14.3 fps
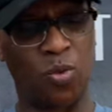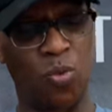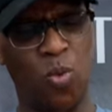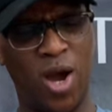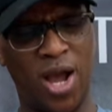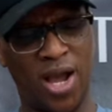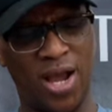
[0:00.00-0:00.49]

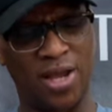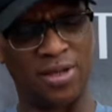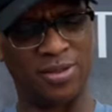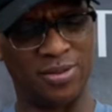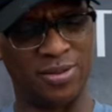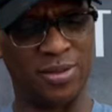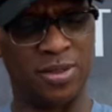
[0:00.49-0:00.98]
Why?
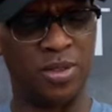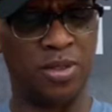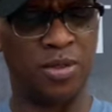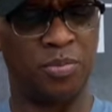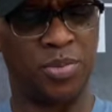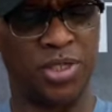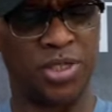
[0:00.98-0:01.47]

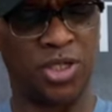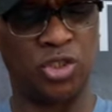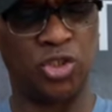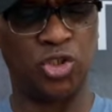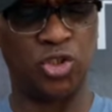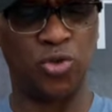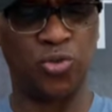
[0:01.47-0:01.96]

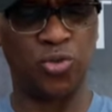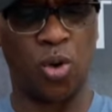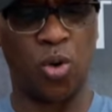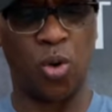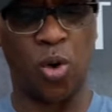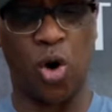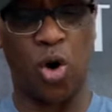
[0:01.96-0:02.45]
Because you
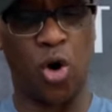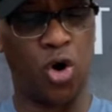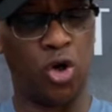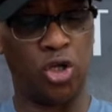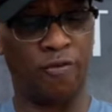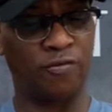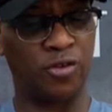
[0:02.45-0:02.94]
know
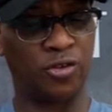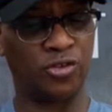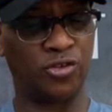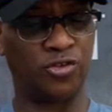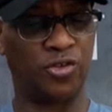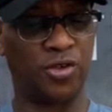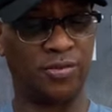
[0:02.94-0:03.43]
all of your
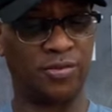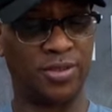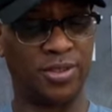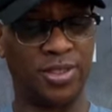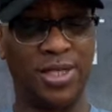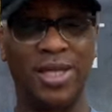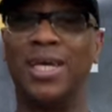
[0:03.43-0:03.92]
strengths